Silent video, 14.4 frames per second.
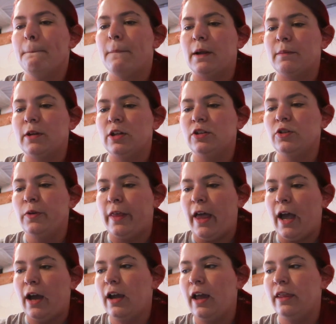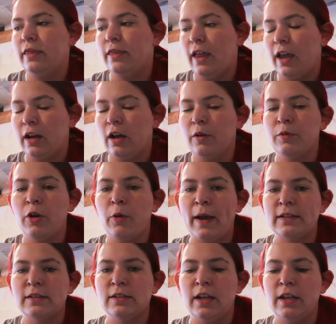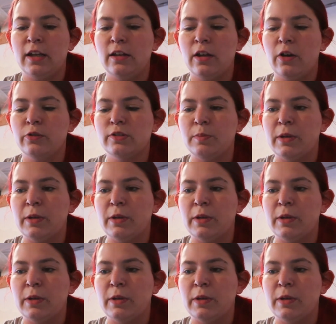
but I'm going to do that and then I'll go back to taking notes